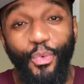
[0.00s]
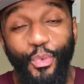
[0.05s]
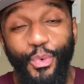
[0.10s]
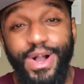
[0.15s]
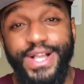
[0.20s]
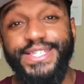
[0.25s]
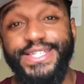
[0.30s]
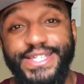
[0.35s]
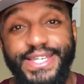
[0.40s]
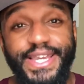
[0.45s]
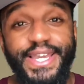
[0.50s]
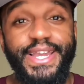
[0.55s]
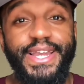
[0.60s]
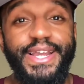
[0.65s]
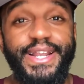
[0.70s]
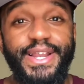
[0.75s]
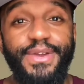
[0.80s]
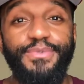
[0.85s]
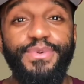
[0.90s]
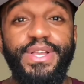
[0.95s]
once
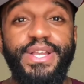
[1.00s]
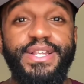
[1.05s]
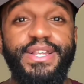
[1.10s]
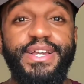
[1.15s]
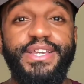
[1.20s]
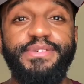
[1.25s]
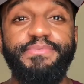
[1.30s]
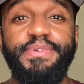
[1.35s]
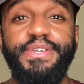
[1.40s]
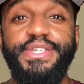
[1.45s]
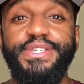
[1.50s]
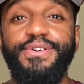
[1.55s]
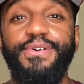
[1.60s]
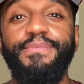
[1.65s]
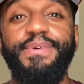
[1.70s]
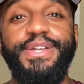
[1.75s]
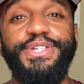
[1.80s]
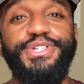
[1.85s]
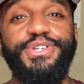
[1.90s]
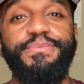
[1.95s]
again. It really does mean so
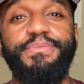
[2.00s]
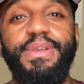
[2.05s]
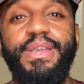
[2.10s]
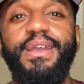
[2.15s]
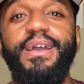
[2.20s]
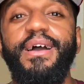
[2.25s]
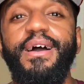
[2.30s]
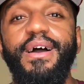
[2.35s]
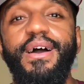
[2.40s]
much to me.